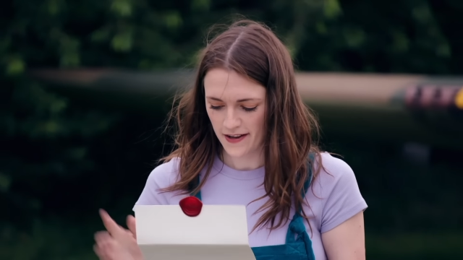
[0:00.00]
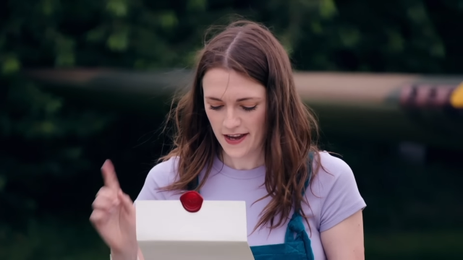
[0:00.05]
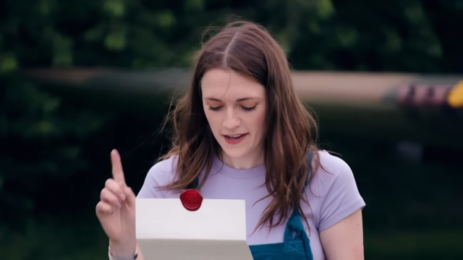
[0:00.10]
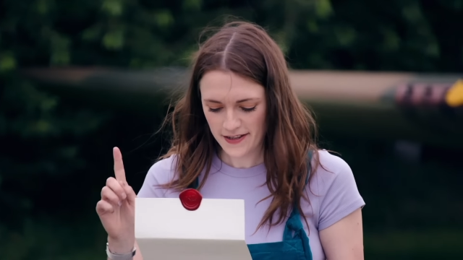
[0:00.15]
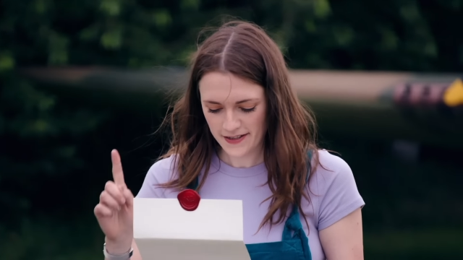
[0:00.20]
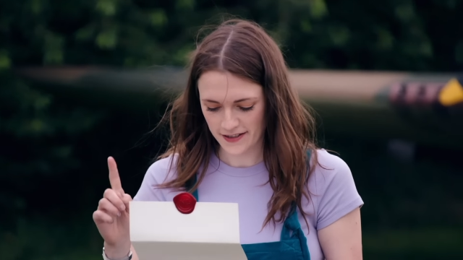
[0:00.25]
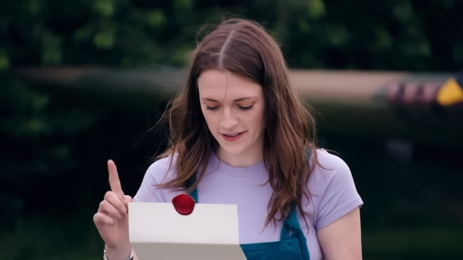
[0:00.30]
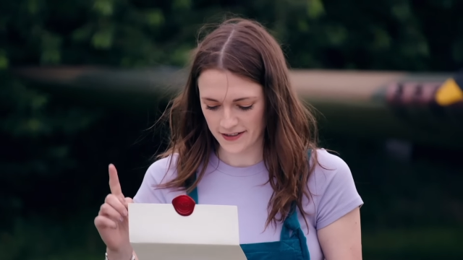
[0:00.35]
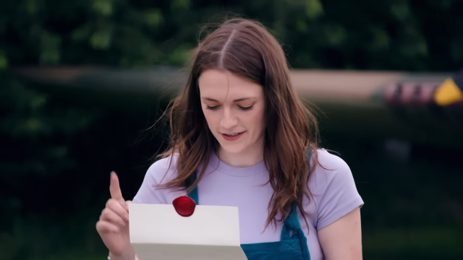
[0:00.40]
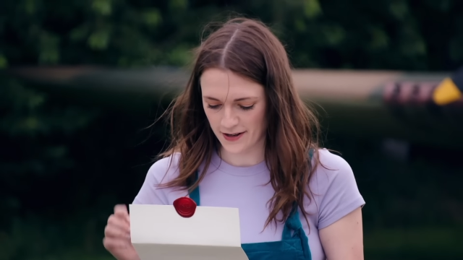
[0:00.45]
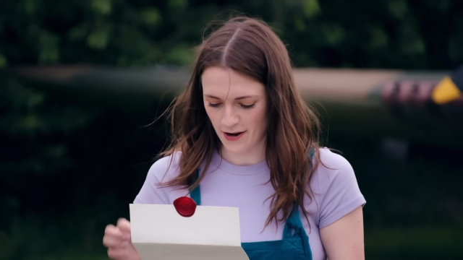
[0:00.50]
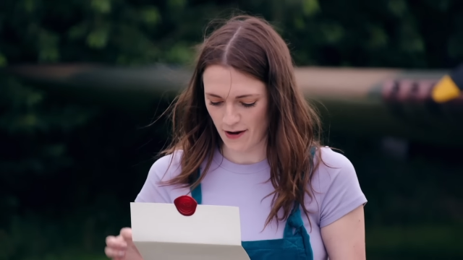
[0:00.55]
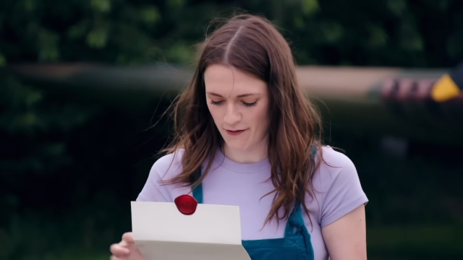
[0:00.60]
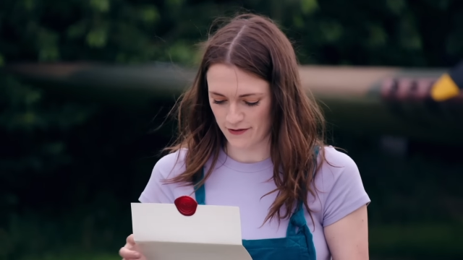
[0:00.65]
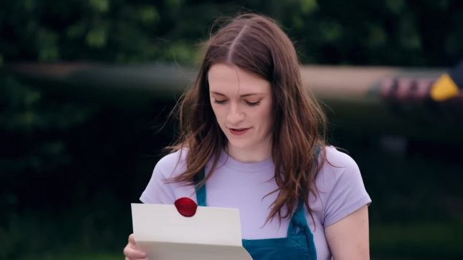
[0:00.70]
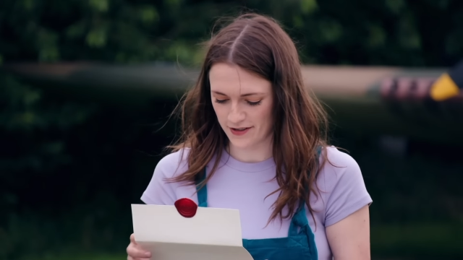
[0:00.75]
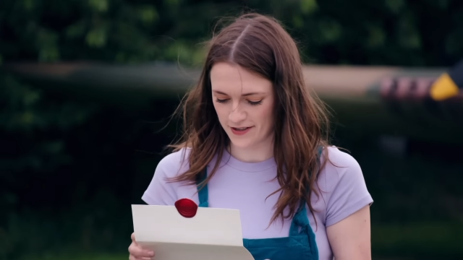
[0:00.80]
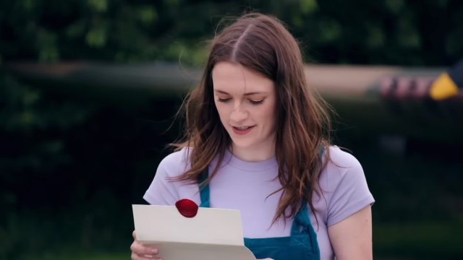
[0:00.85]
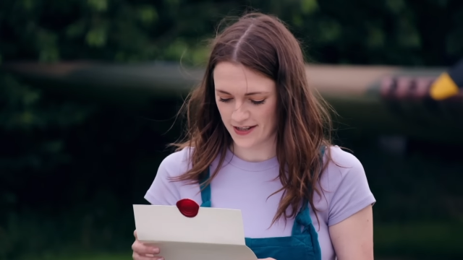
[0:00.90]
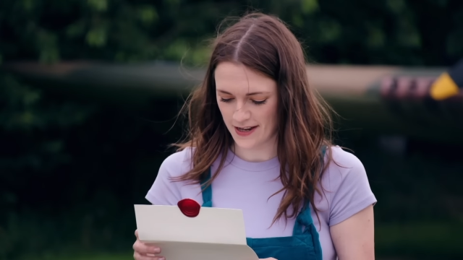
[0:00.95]
isn't
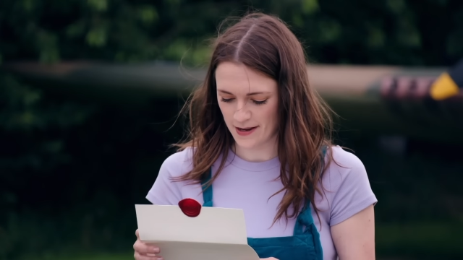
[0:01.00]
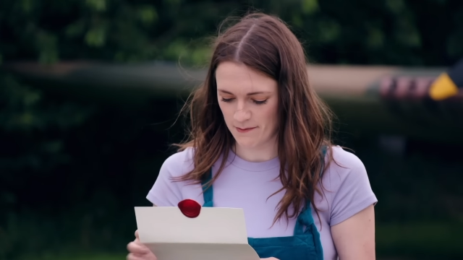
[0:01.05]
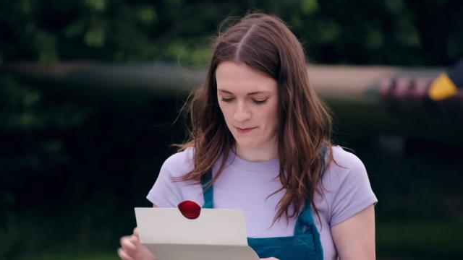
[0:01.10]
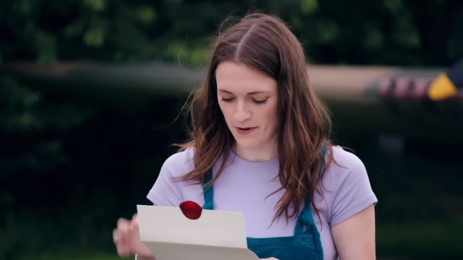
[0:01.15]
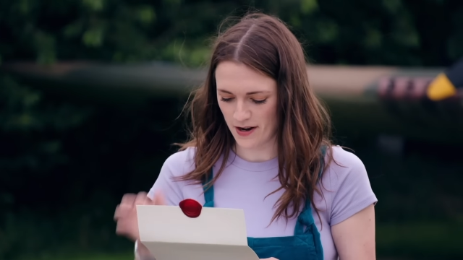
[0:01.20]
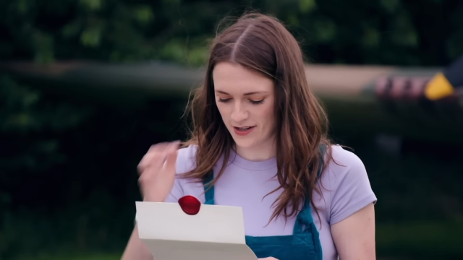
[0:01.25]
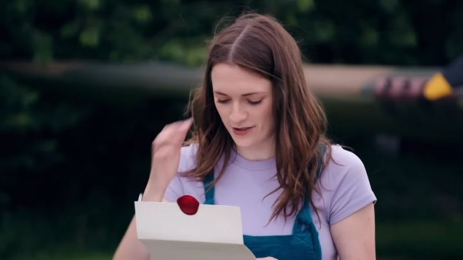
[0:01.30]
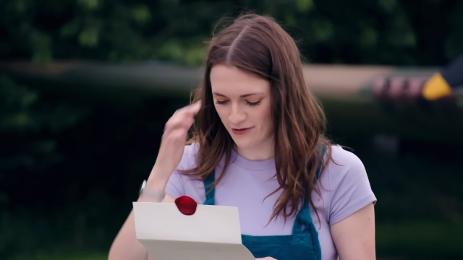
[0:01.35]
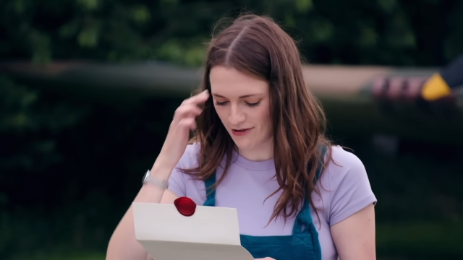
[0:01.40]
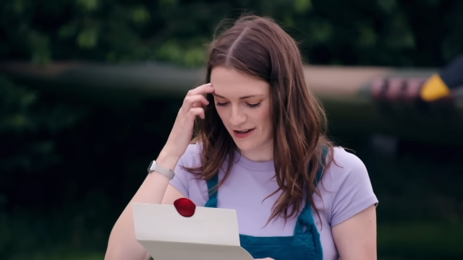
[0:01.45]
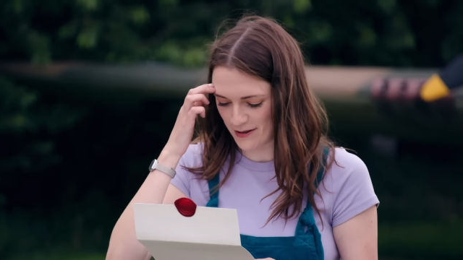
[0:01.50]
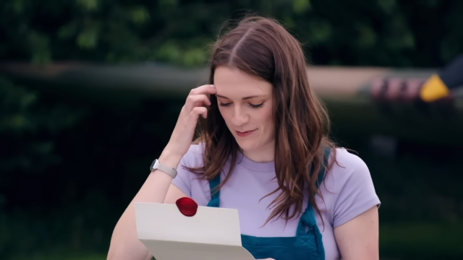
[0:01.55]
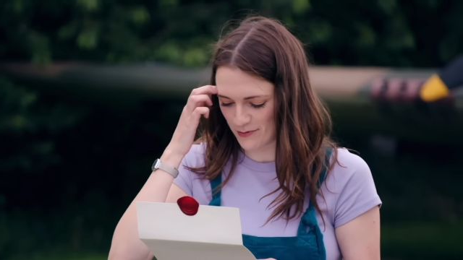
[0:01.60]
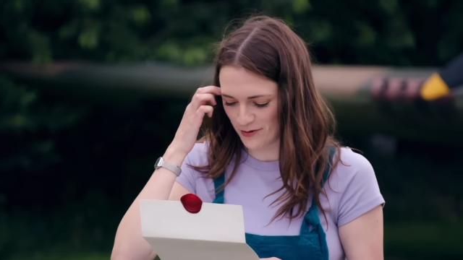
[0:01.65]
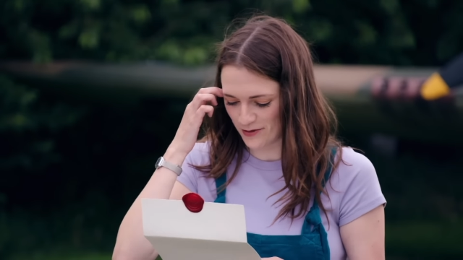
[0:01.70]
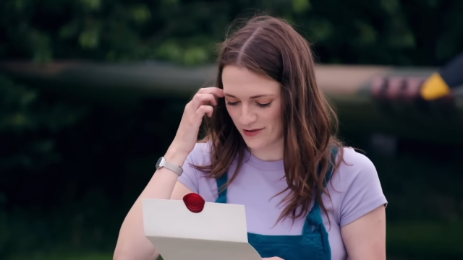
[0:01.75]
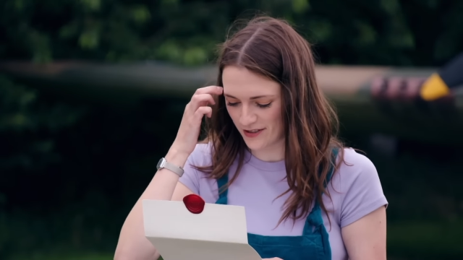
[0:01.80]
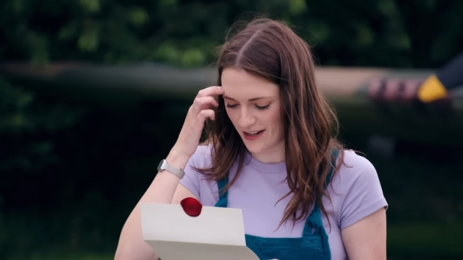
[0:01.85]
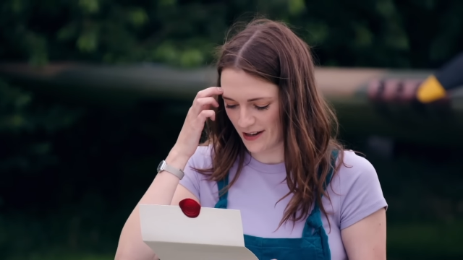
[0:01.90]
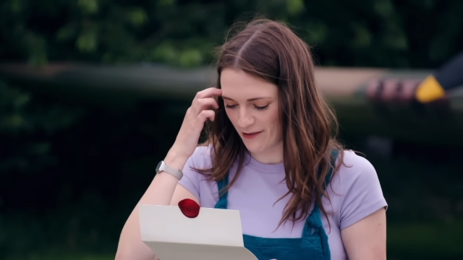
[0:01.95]
covered in
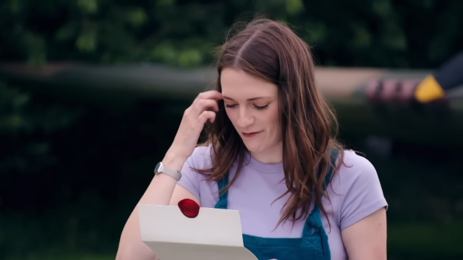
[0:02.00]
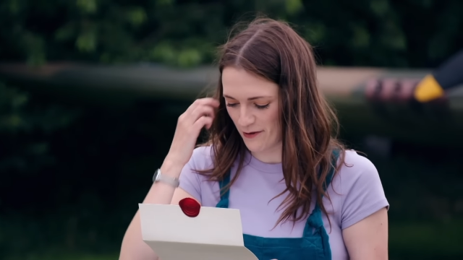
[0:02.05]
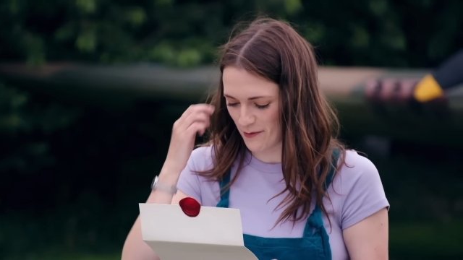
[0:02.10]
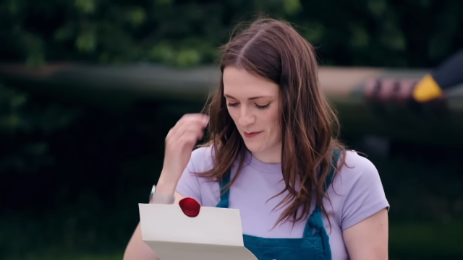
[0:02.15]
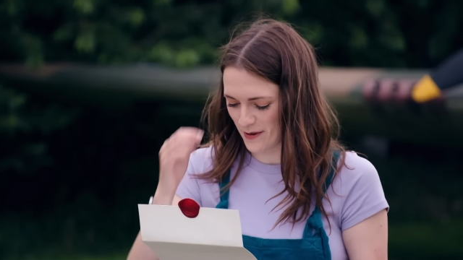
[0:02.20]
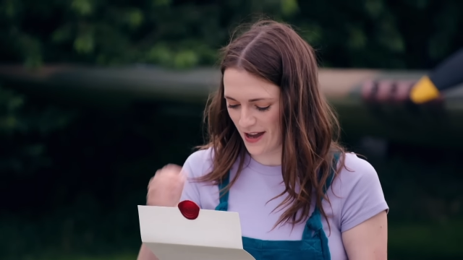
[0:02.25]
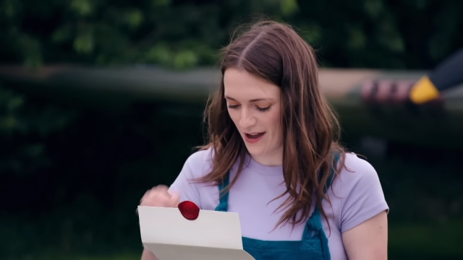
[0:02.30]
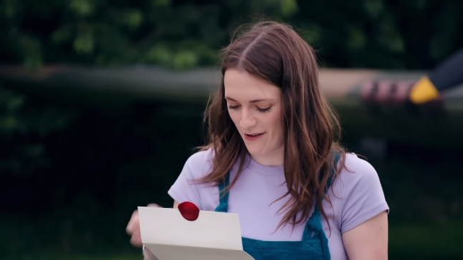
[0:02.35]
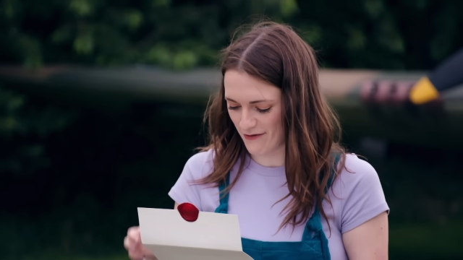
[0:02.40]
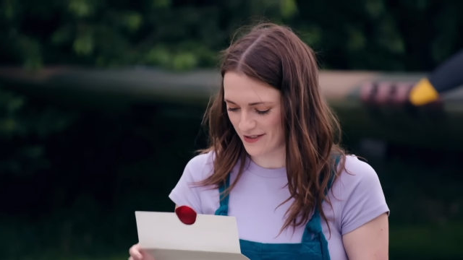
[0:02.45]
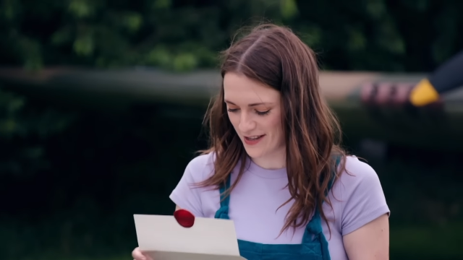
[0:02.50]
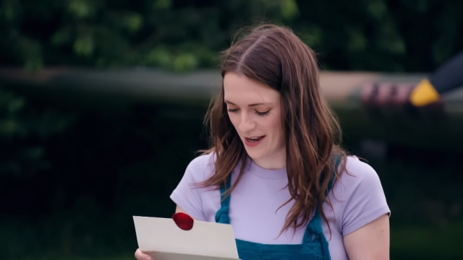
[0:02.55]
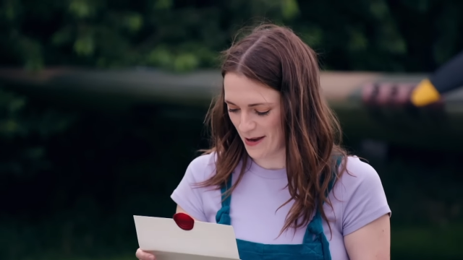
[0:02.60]
biodegradable cling film and gaffer